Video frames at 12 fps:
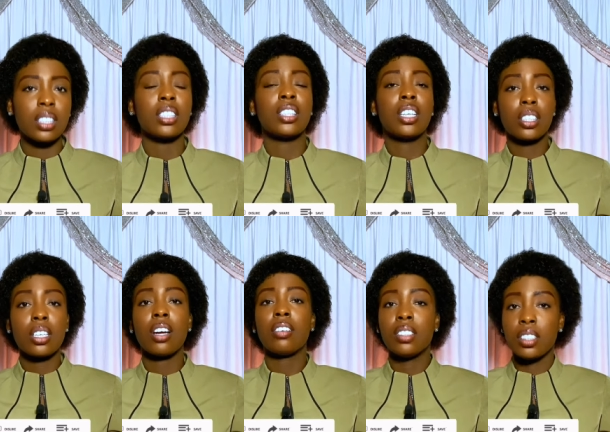the
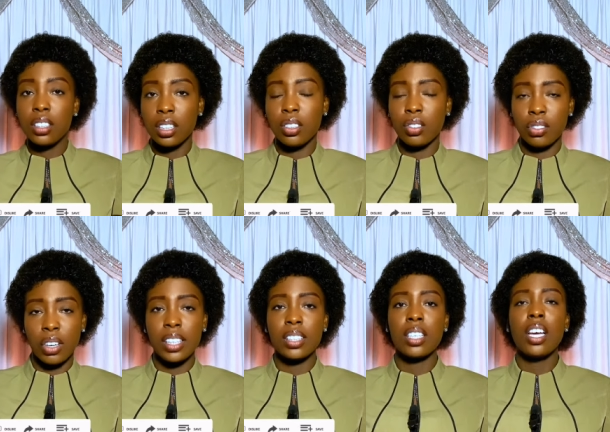tertiary stage,
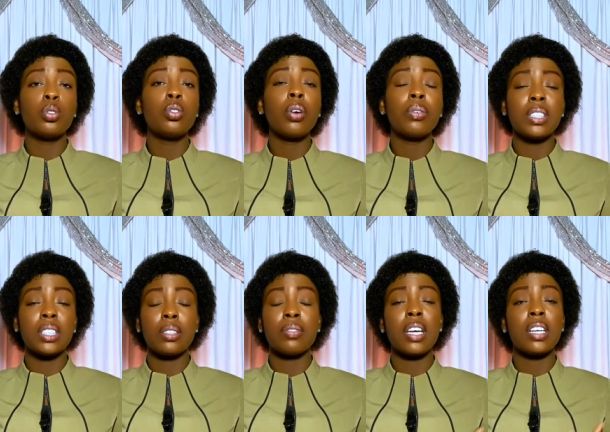right? You do not
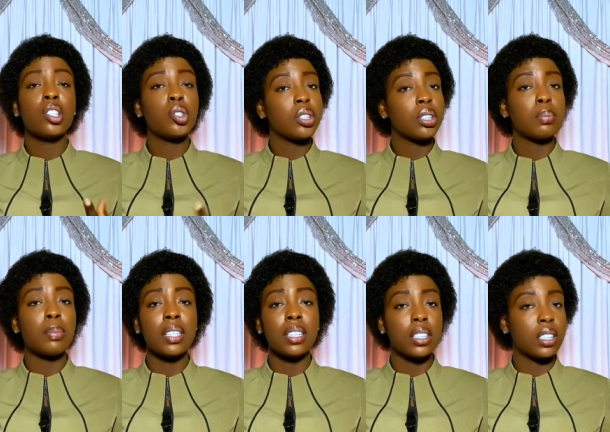receive any
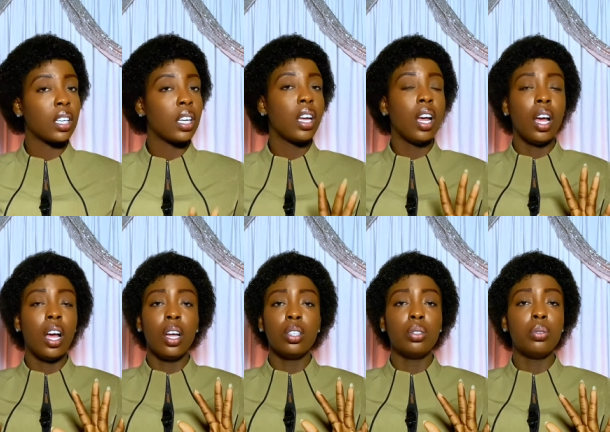treatment
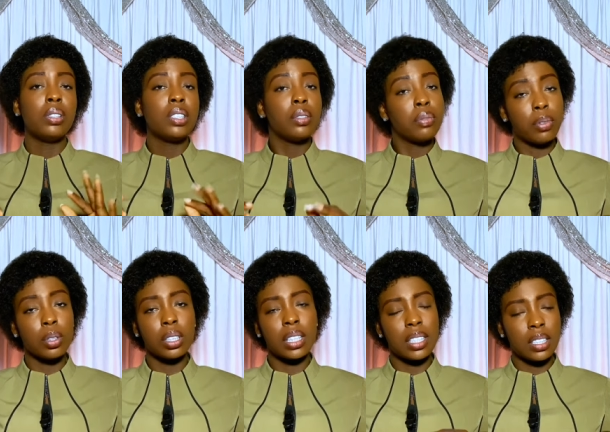during the
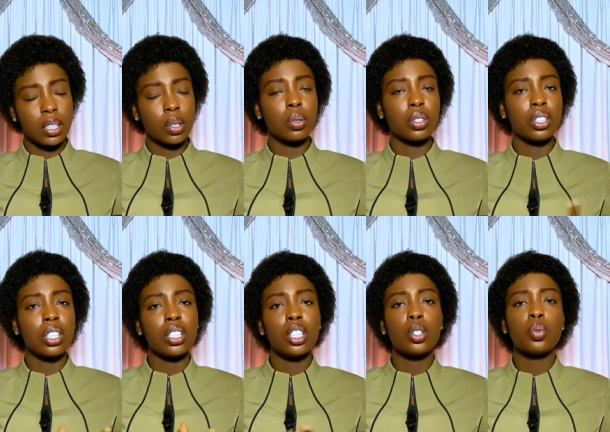first and second
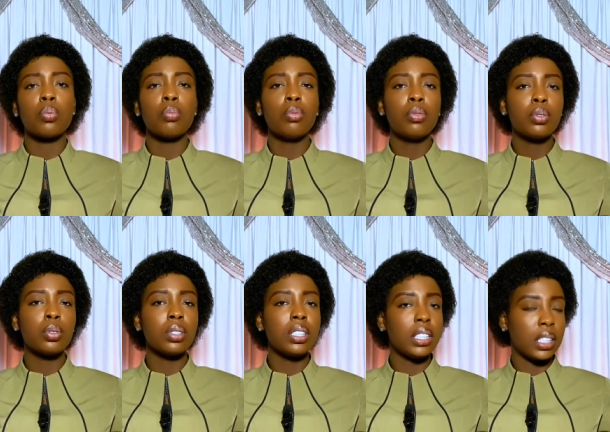stage. It will move
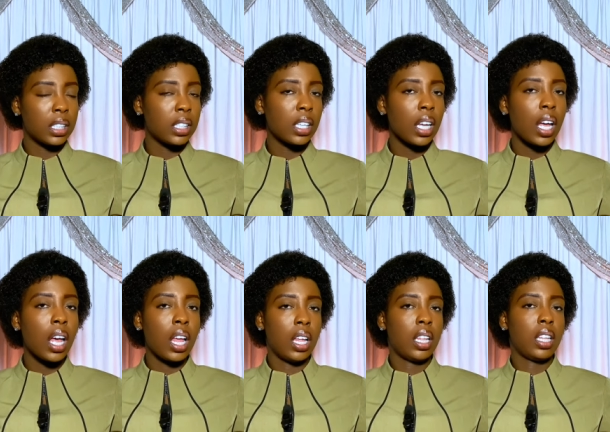to this
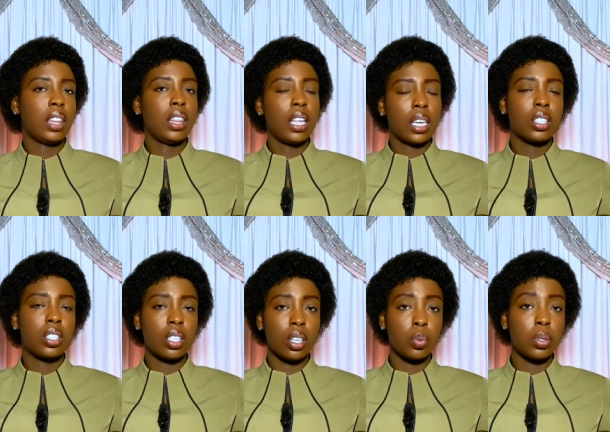
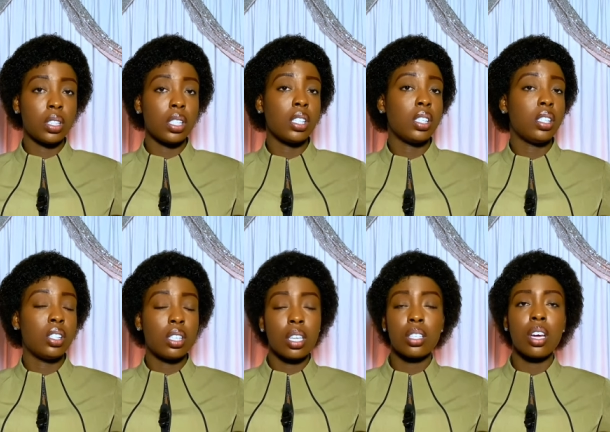next stage, which is the
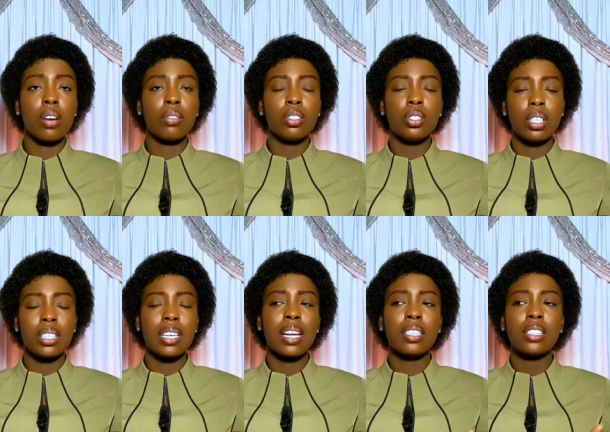tertiary
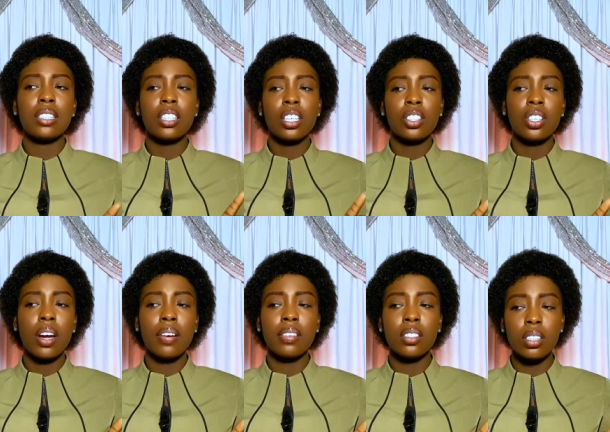stage, and the
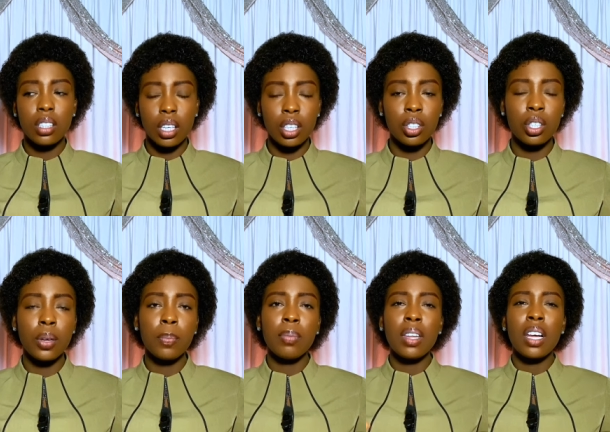tertiary stage